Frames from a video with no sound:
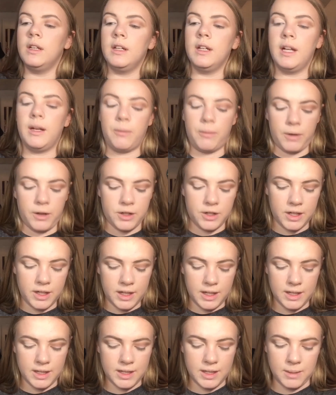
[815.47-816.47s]
And we're just
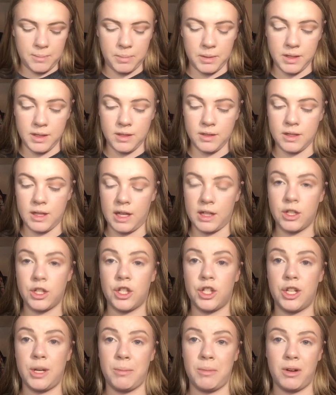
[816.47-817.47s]
gonna dip into that
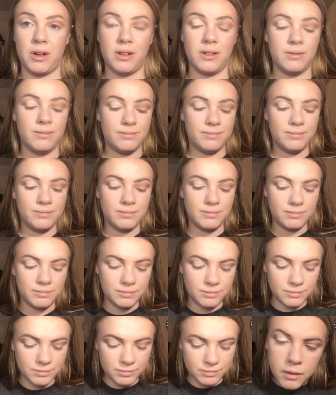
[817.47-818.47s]
shimmer.
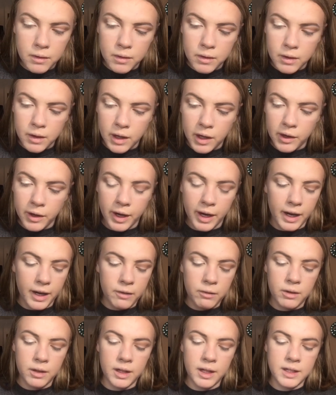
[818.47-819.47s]
Okay,
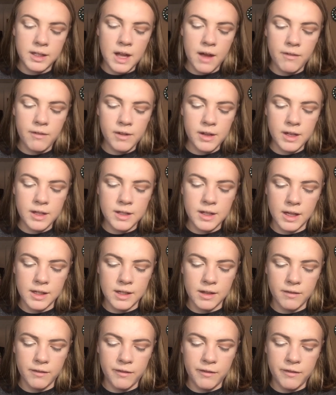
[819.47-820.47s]
well, it definitely
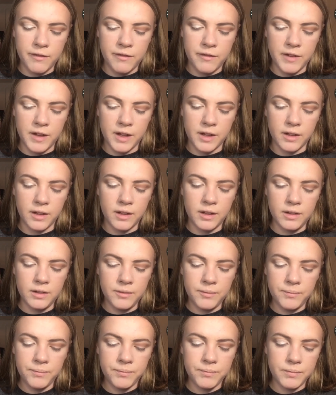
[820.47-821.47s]
doesn't feel
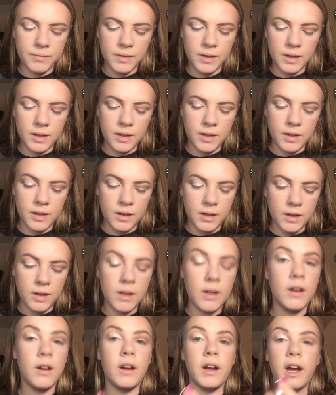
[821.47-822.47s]

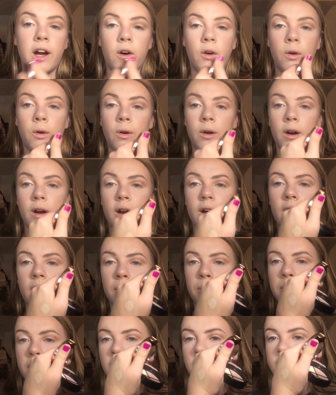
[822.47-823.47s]
or
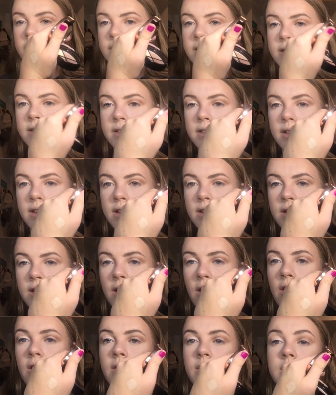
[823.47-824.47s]
apply
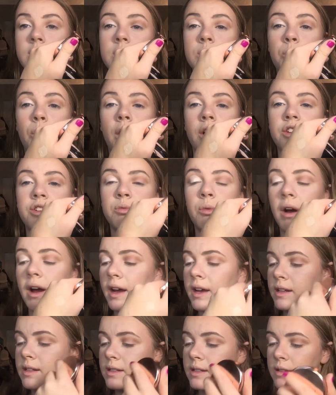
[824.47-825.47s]

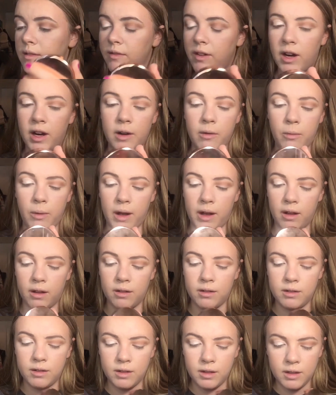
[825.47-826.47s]
swatch-wise very
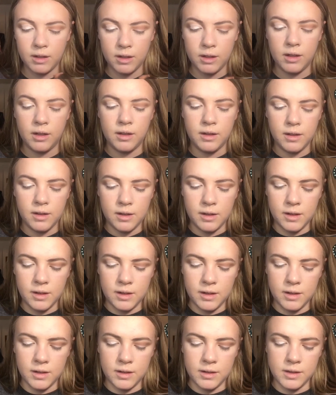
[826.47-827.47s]
well.
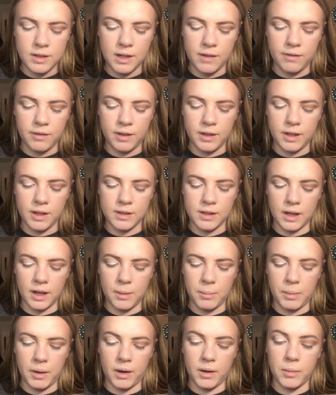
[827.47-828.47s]
Definitely doesn't
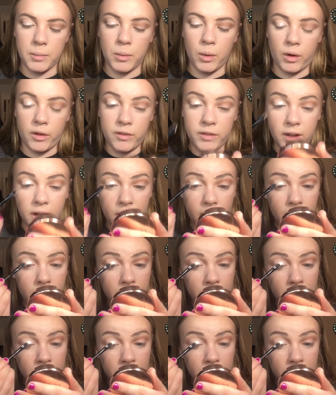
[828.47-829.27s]
compare to Morphe.